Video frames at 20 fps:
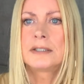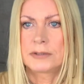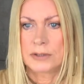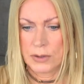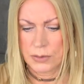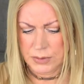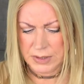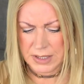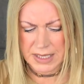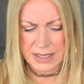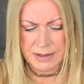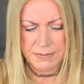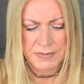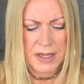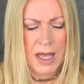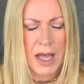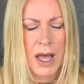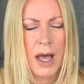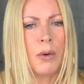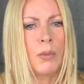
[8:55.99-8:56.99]
Okay,
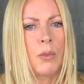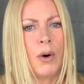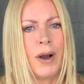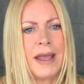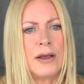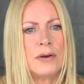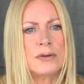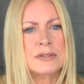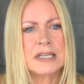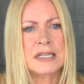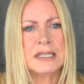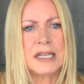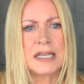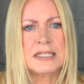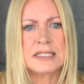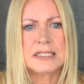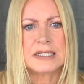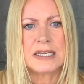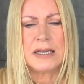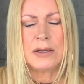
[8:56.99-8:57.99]
what else can I
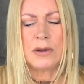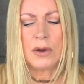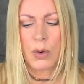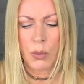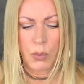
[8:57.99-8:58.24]
say?